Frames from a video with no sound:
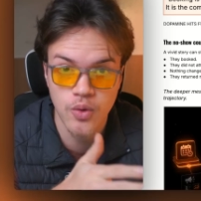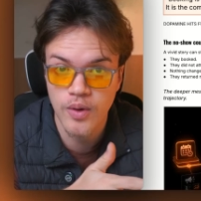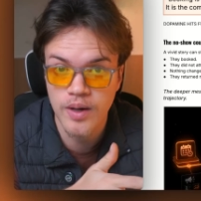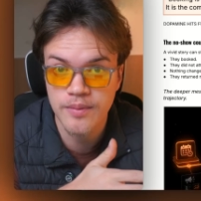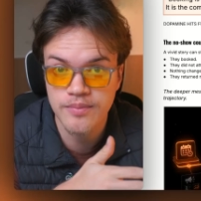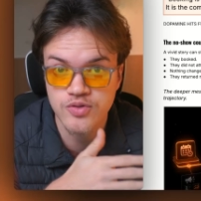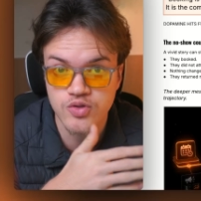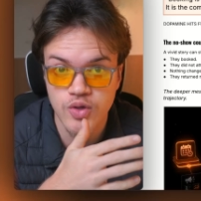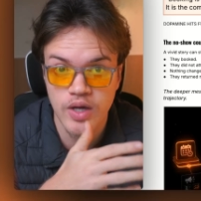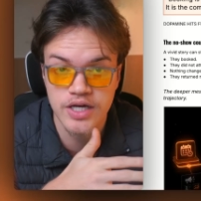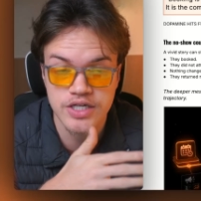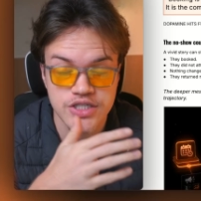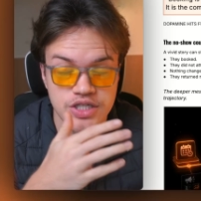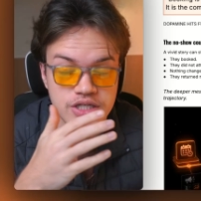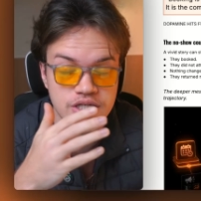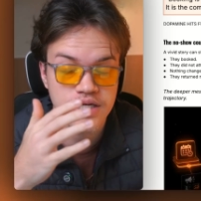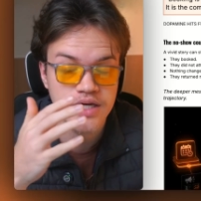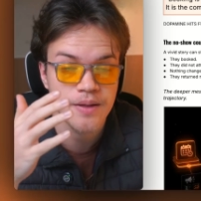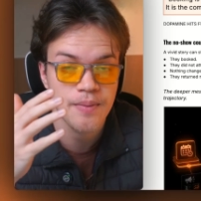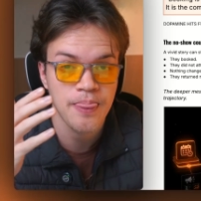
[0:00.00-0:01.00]
up, to
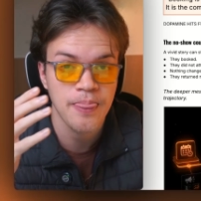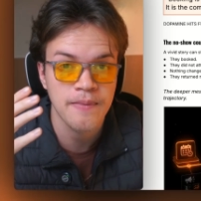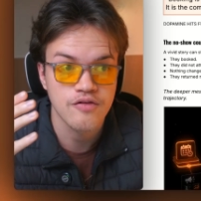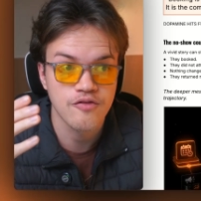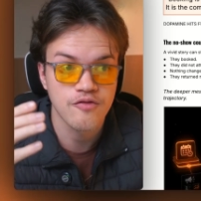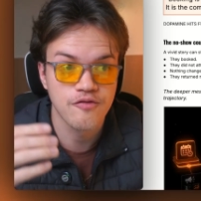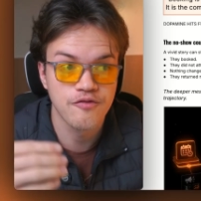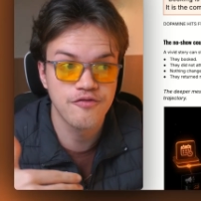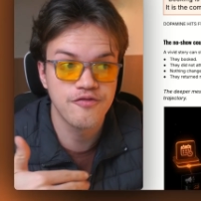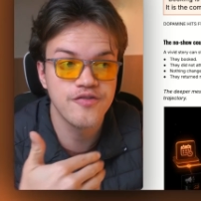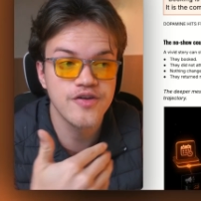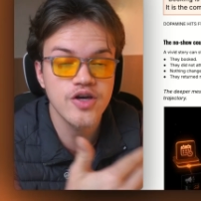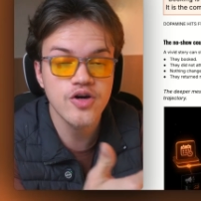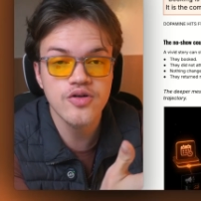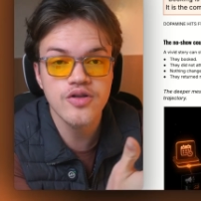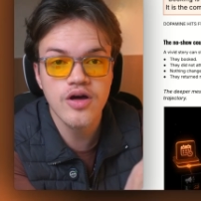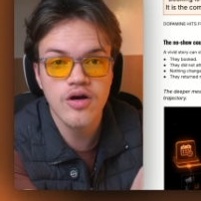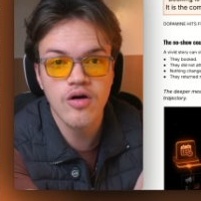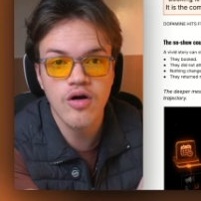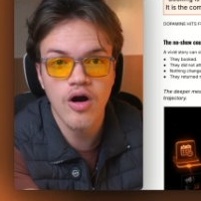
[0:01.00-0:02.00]
actually view
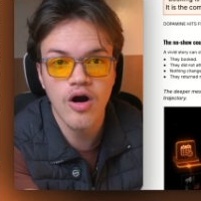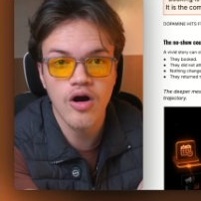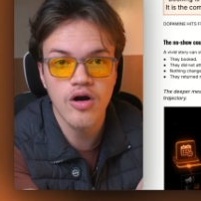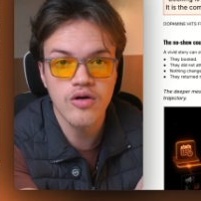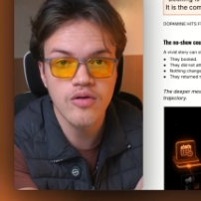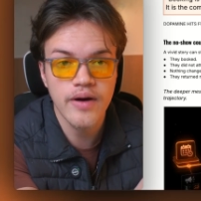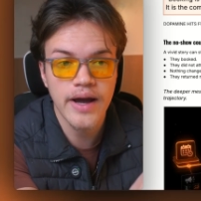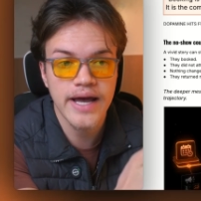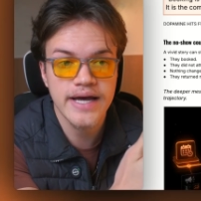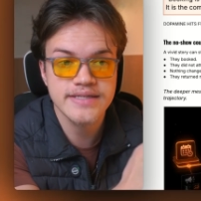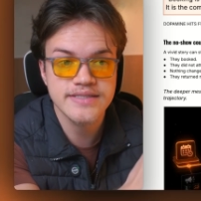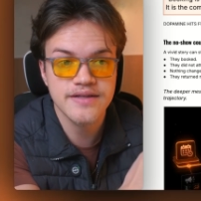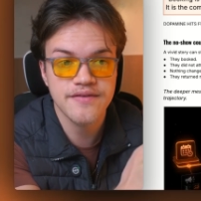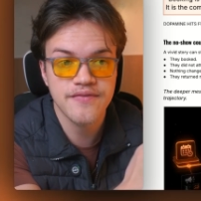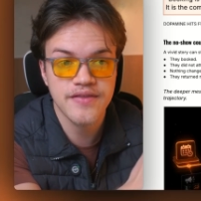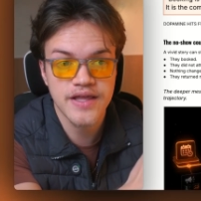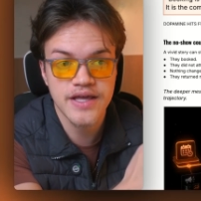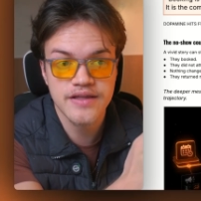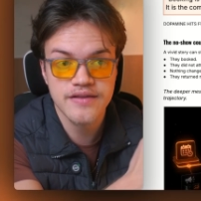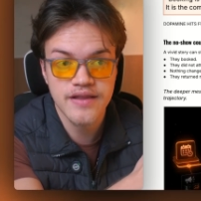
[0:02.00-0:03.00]
the call as the
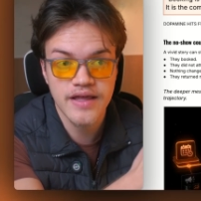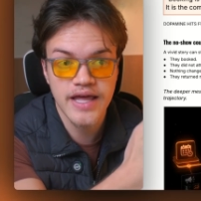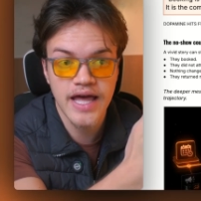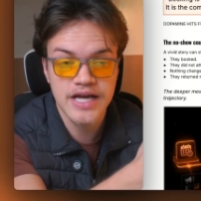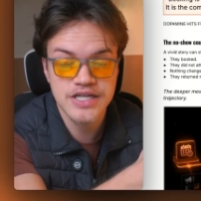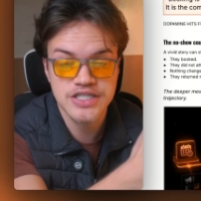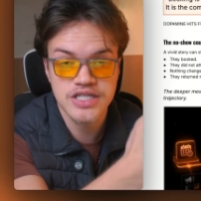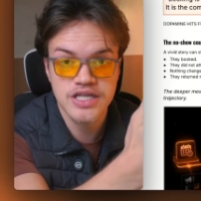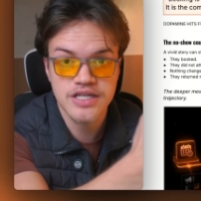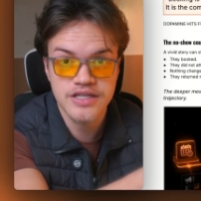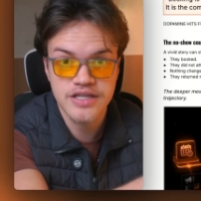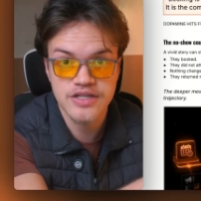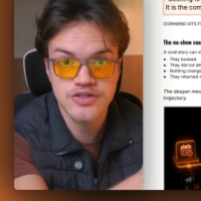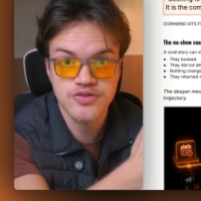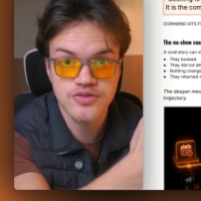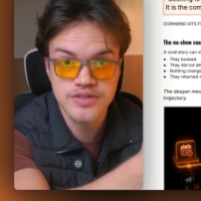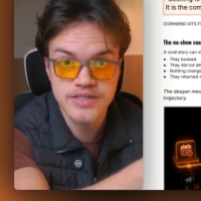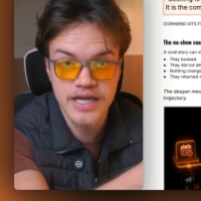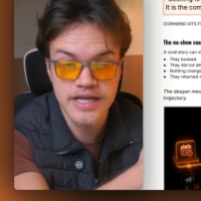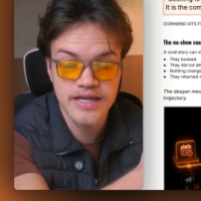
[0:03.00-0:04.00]
thing they actually need
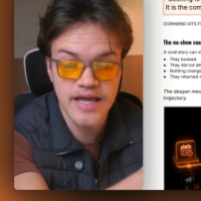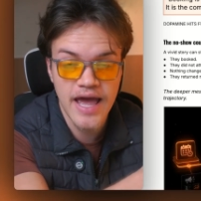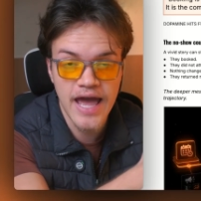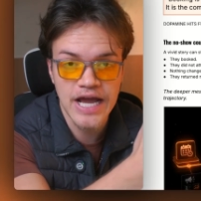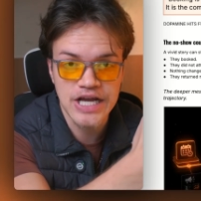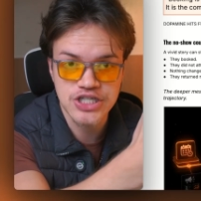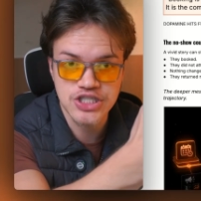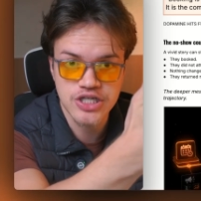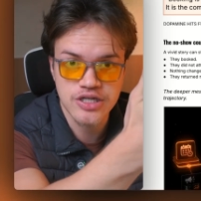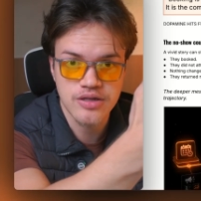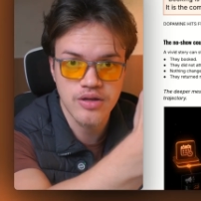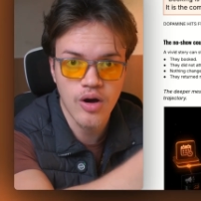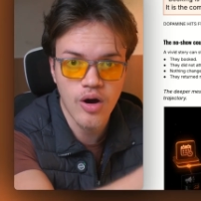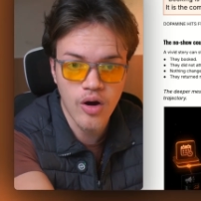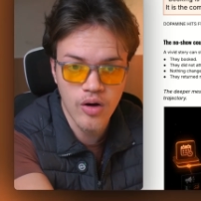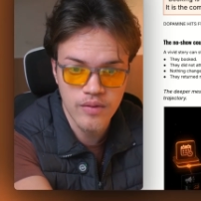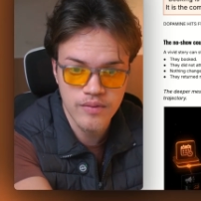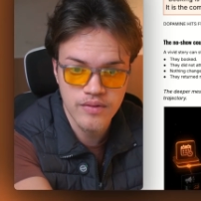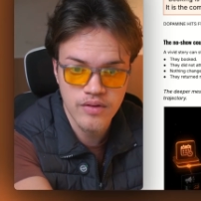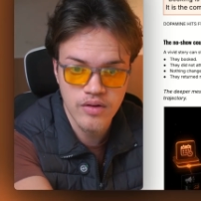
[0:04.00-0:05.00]
to take action
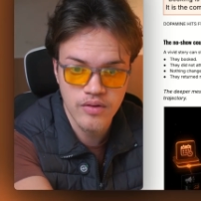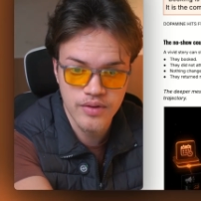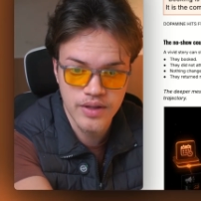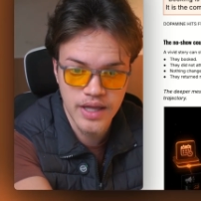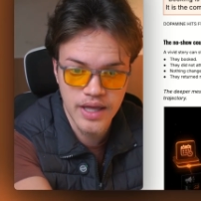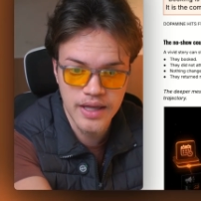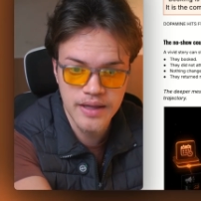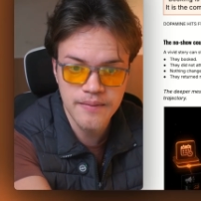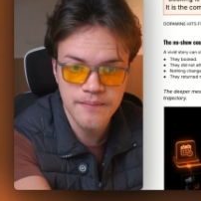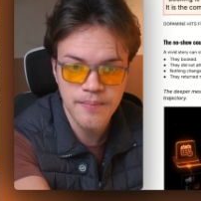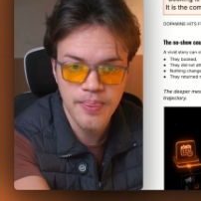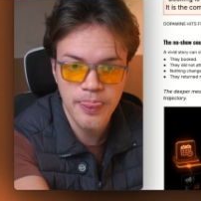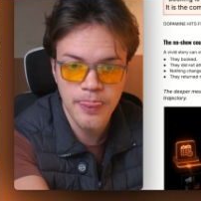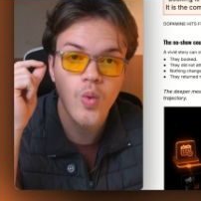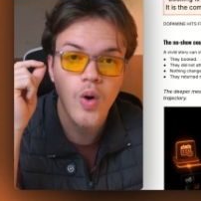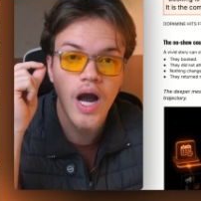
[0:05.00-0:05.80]
on, okay?